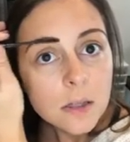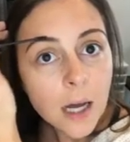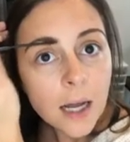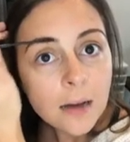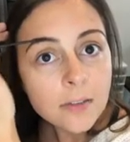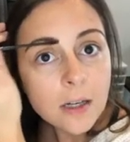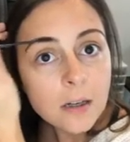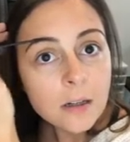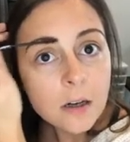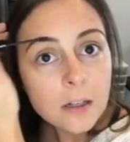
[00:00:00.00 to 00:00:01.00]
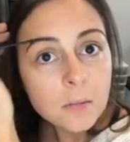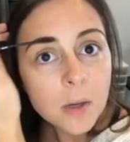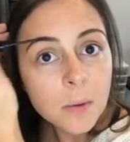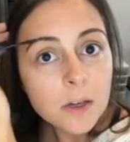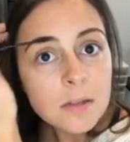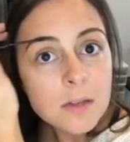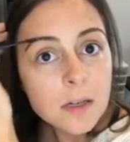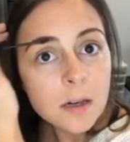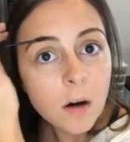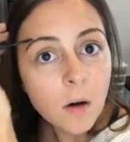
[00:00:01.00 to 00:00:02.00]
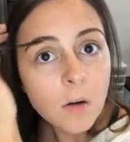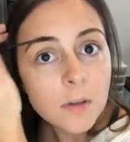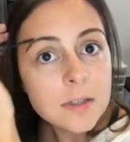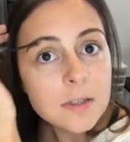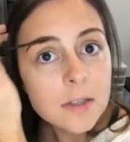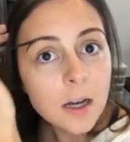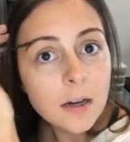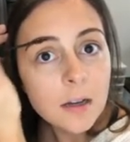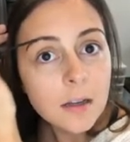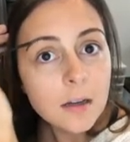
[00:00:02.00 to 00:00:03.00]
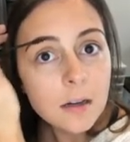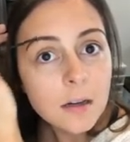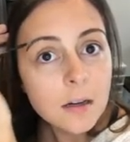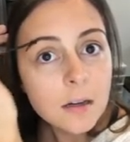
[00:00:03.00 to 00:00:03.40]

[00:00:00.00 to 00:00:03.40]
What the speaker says: I haven't gotten my brows done at all this entire year.